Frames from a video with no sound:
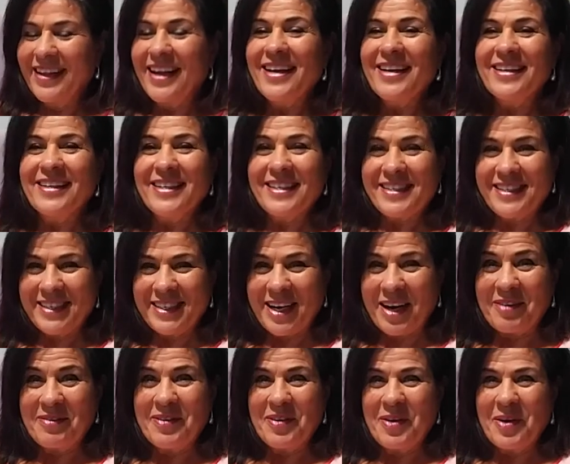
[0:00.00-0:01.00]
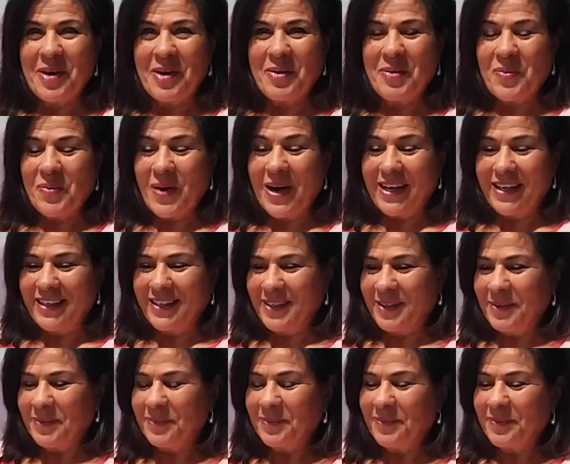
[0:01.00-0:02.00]
Discovery 1.
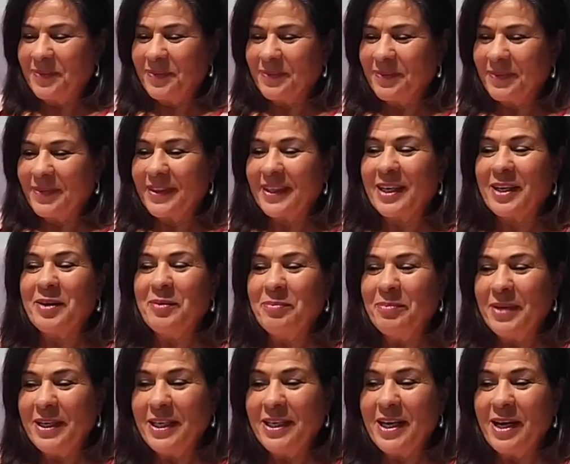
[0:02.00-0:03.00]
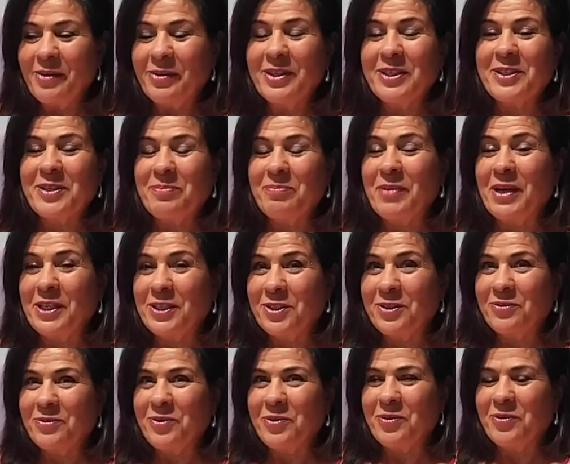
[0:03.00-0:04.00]
The Camino is a
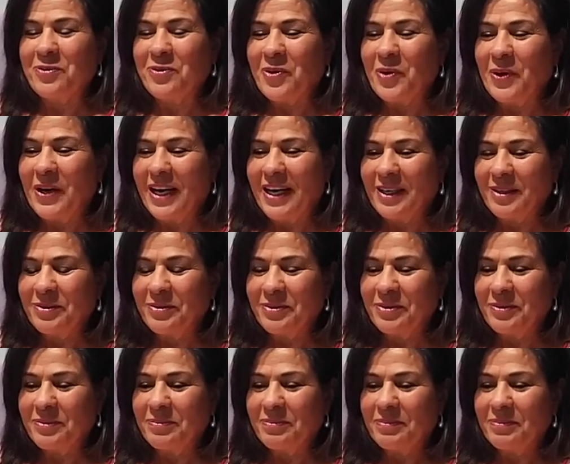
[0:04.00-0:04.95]
metaphor for life.